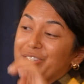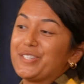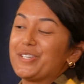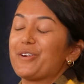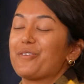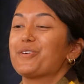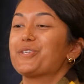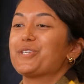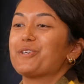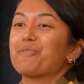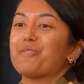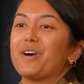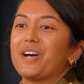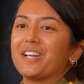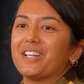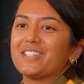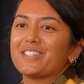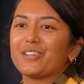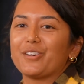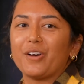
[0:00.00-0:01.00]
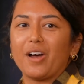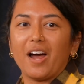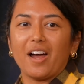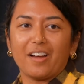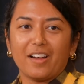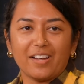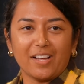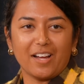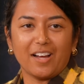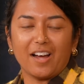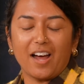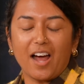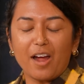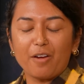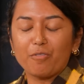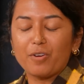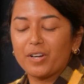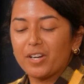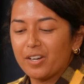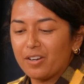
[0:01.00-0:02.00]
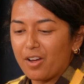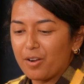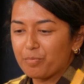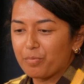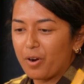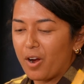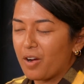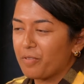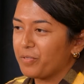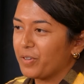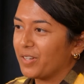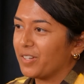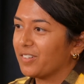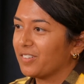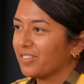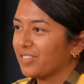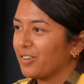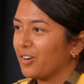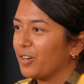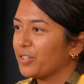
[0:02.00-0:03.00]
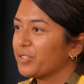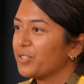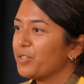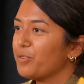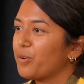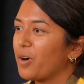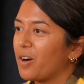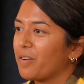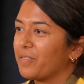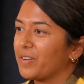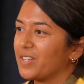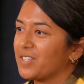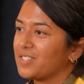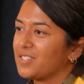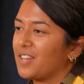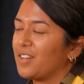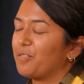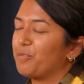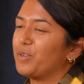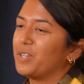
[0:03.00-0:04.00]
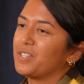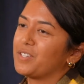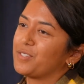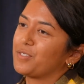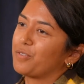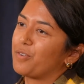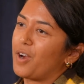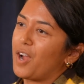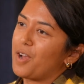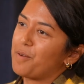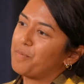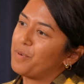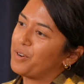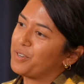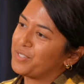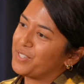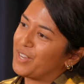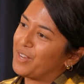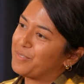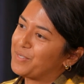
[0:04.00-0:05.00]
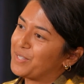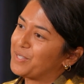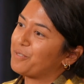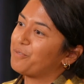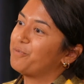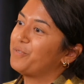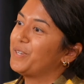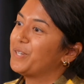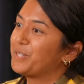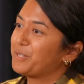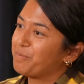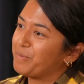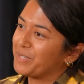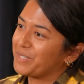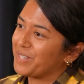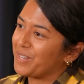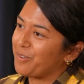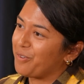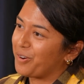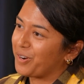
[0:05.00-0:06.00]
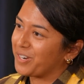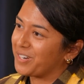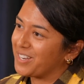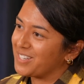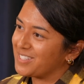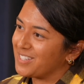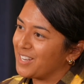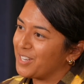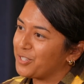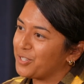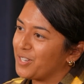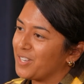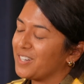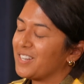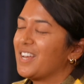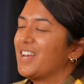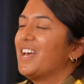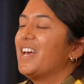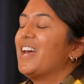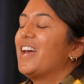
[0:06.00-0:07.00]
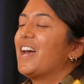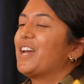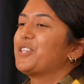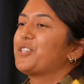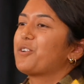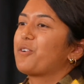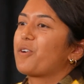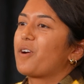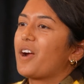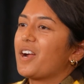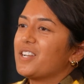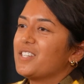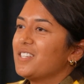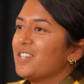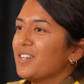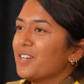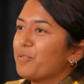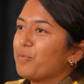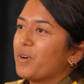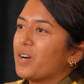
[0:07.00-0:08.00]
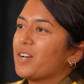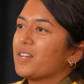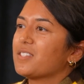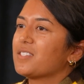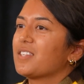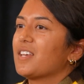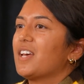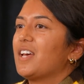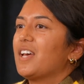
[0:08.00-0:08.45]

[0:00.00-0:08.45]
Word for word: 0 to 1, so I run a nonprofit called New Harvest, and we describe ourselves as a field building organization. And so our idea was